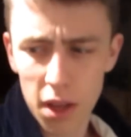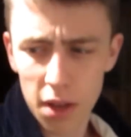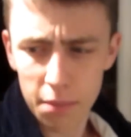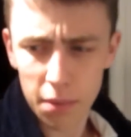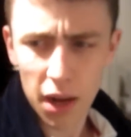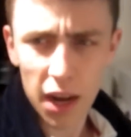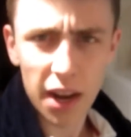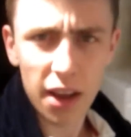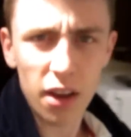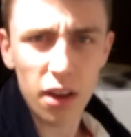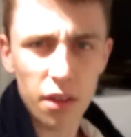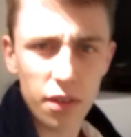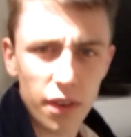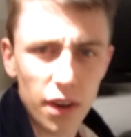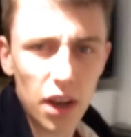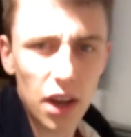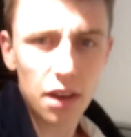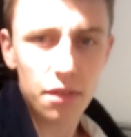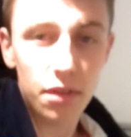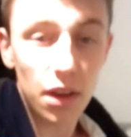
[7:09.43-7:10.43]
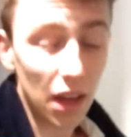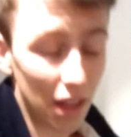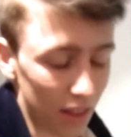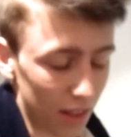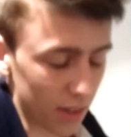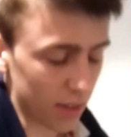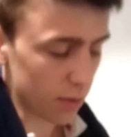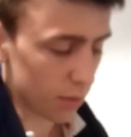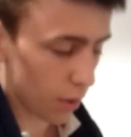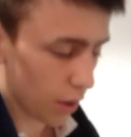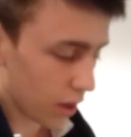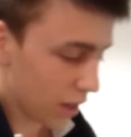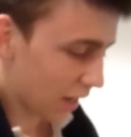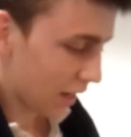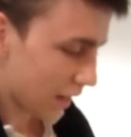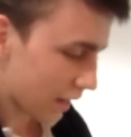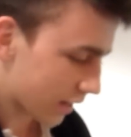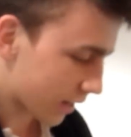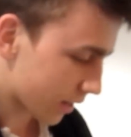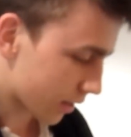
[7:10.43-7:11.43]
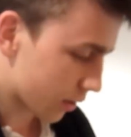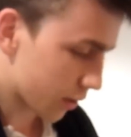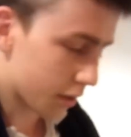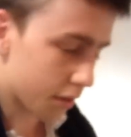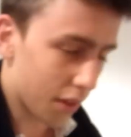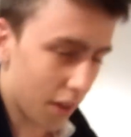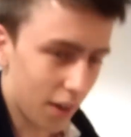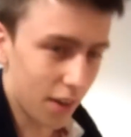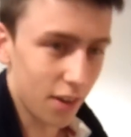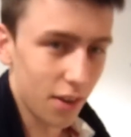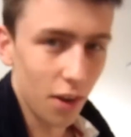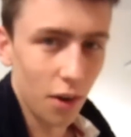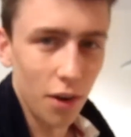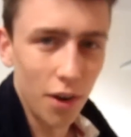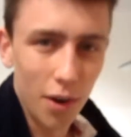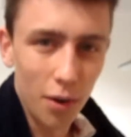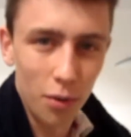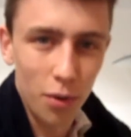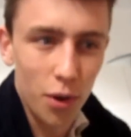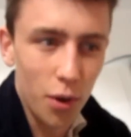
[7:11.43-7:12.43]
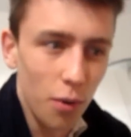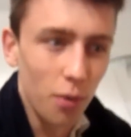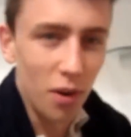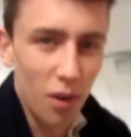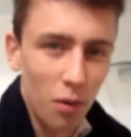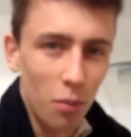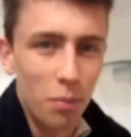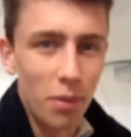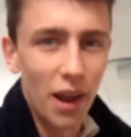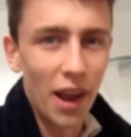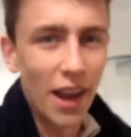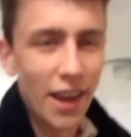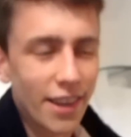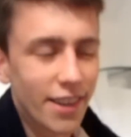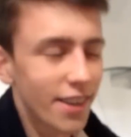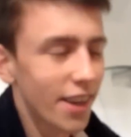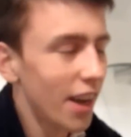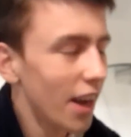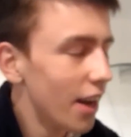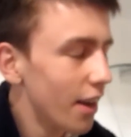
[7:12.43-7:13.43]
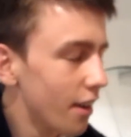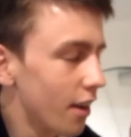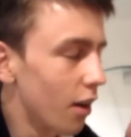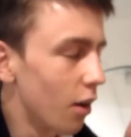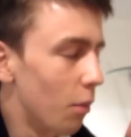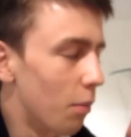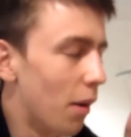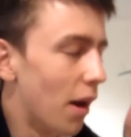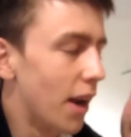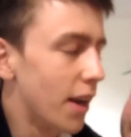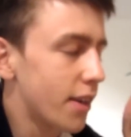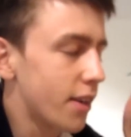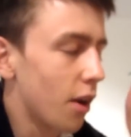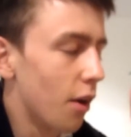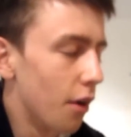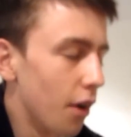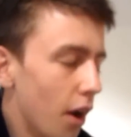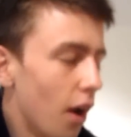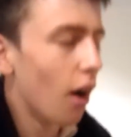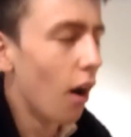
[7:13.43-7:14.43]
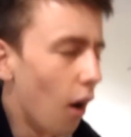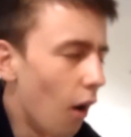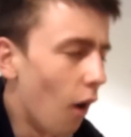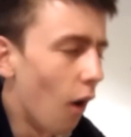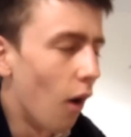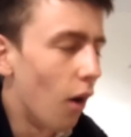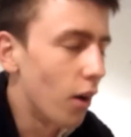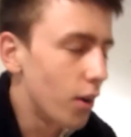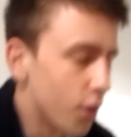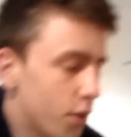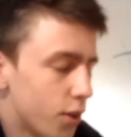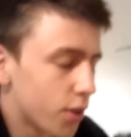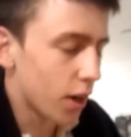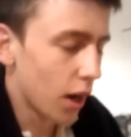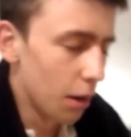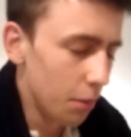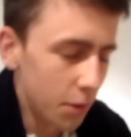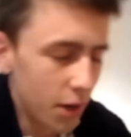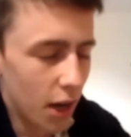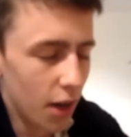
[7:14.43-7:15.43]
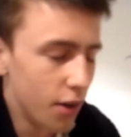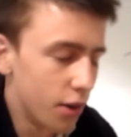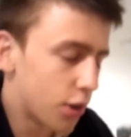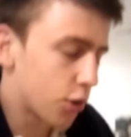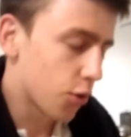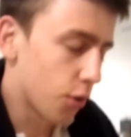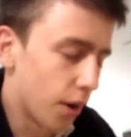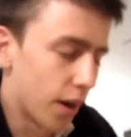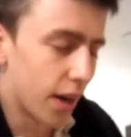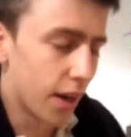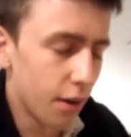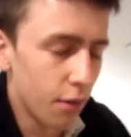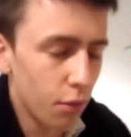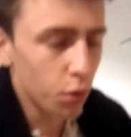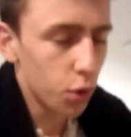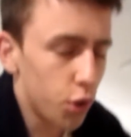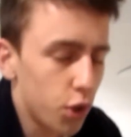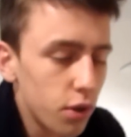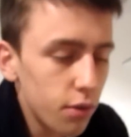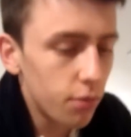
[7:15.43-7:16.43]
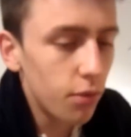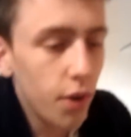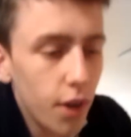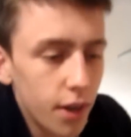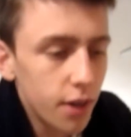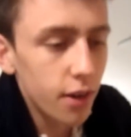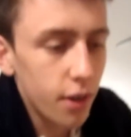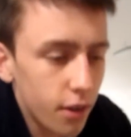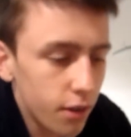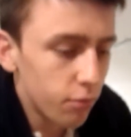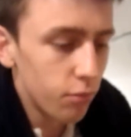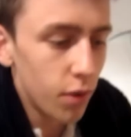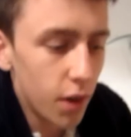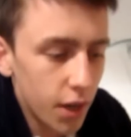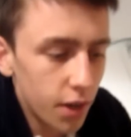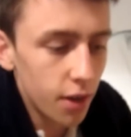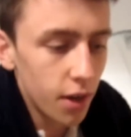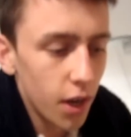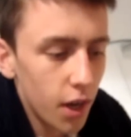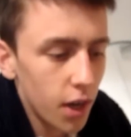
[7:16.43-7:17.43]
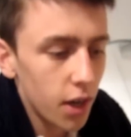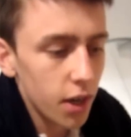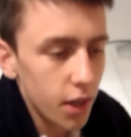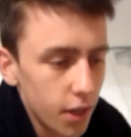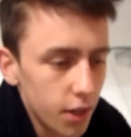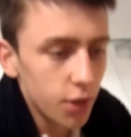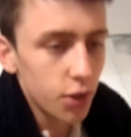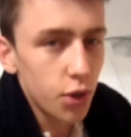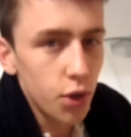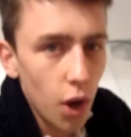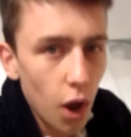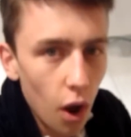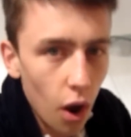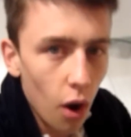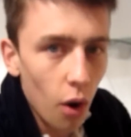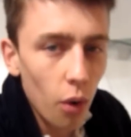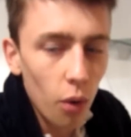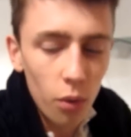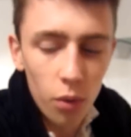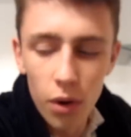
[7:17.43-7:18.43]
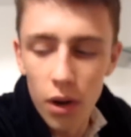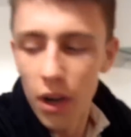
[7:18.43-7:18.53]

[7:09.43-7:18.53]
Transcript: Planet Earth Live? That's the one. That's a good thing. You get little cute little bears. Little bears going, oh, just climbing down a tree and all shivery in the snow.